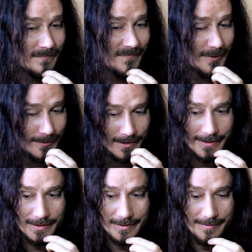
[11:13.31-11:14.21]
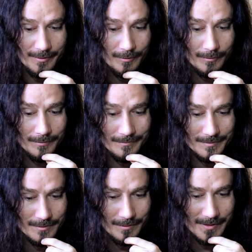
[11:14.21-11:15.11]
Very likely the whole
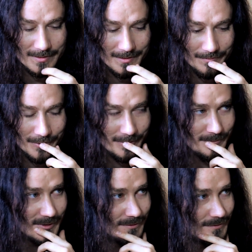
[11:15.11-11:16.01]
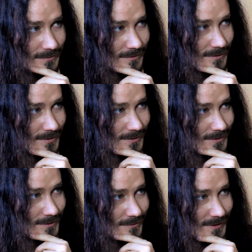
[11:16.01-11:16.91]
song at some point, but
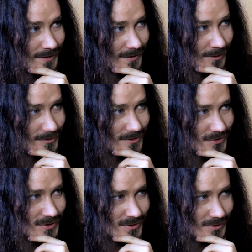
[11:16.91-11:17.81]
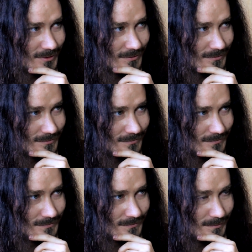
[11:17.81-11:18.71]
right now it's just the
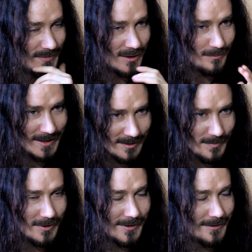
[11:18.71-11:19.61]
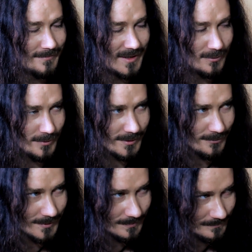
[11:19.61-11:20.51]
middle band part that we're doing.